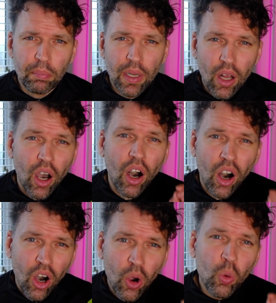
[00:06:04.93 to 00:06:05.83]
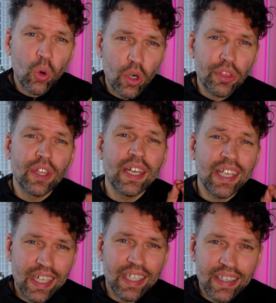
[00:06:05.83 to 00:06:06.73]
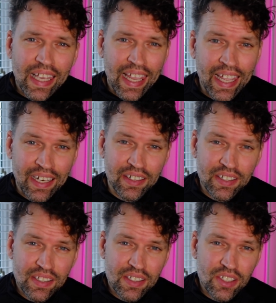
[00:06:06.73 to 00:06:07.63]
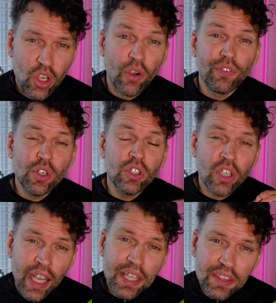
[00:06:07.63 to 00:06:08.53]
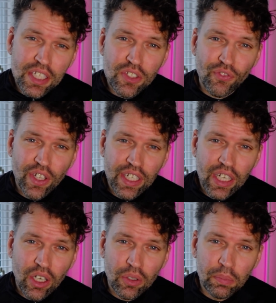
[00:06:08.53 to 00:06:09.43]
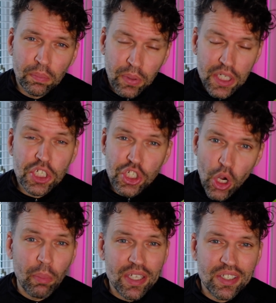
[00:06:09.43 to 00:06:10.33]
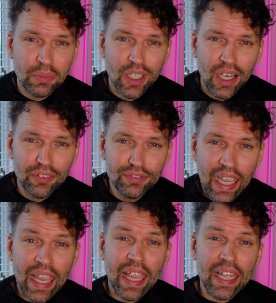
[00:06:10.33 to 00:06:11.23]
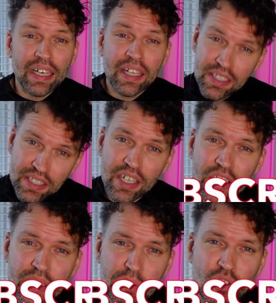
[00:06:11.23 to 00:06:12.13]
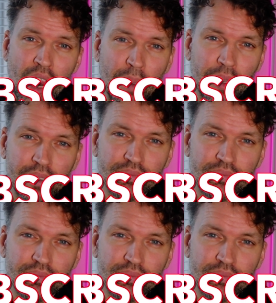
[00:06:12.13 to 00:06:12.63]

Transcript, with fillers: but all worth it in the end. So if you like this video, please show me some love and consider subscribing.